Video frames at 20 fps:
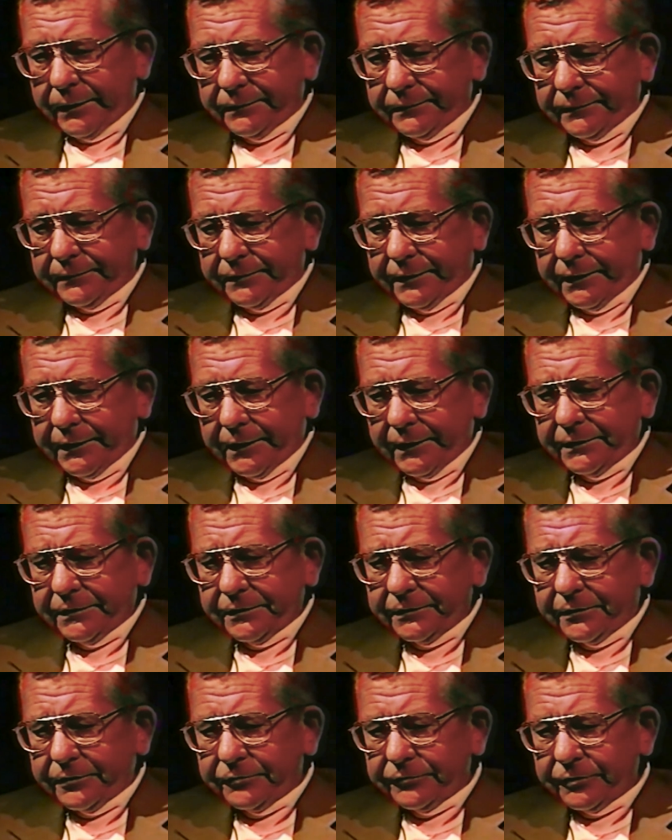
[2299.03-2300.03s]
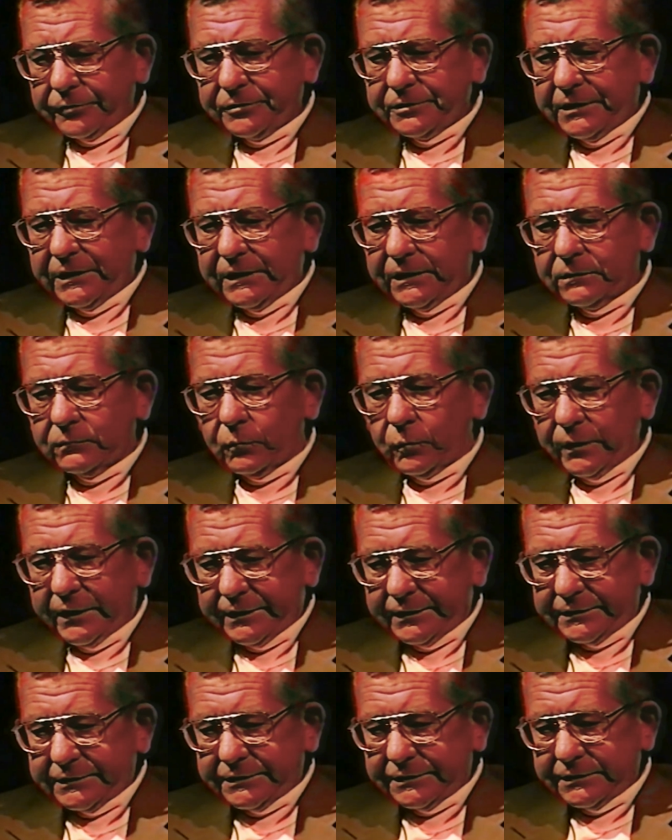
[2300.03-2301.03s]
At the end of the
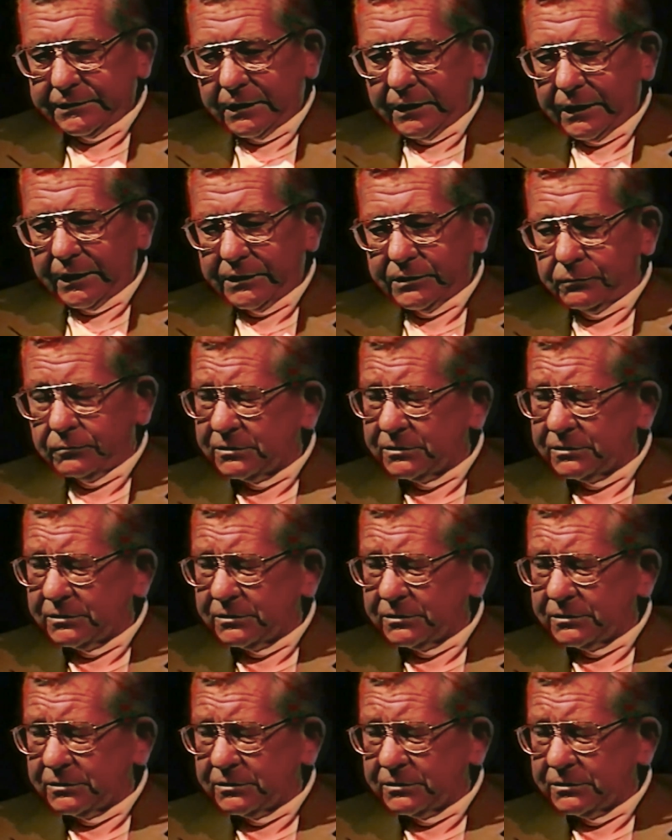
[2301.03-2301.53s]
13 weeks,